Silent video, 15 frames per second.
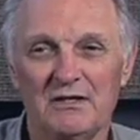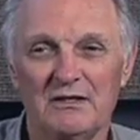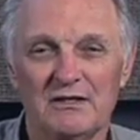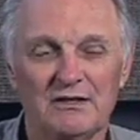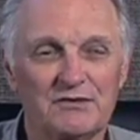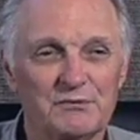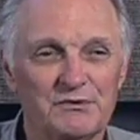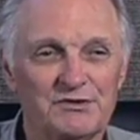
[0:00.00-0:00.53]

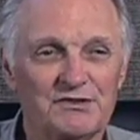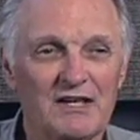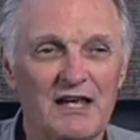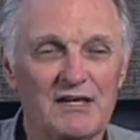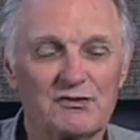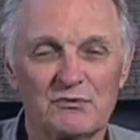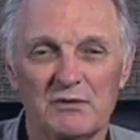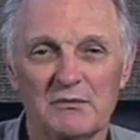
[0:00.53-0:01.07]
these
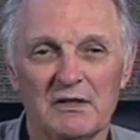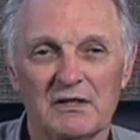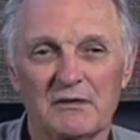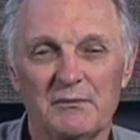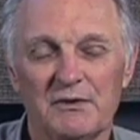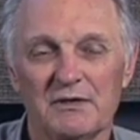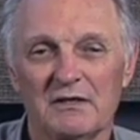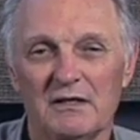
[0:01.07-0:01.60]
mistakes we
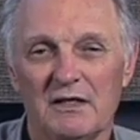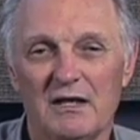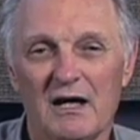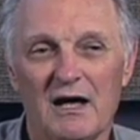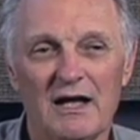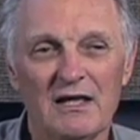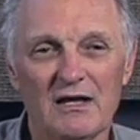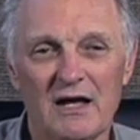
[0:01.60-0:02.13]
make. But
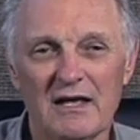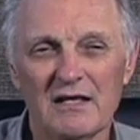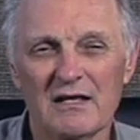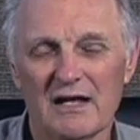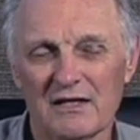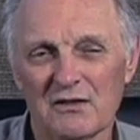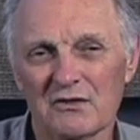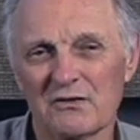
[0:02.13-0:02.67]

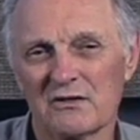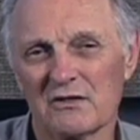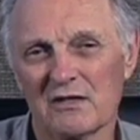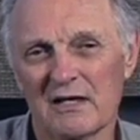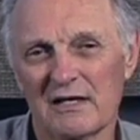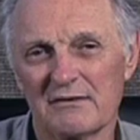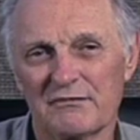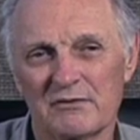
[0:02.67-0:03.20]
I learn a
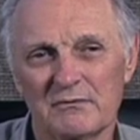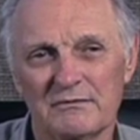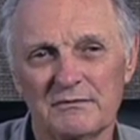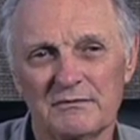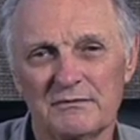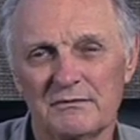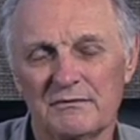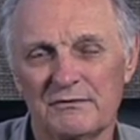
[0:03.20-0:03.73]
lot
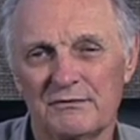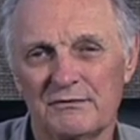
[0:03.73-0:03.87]
from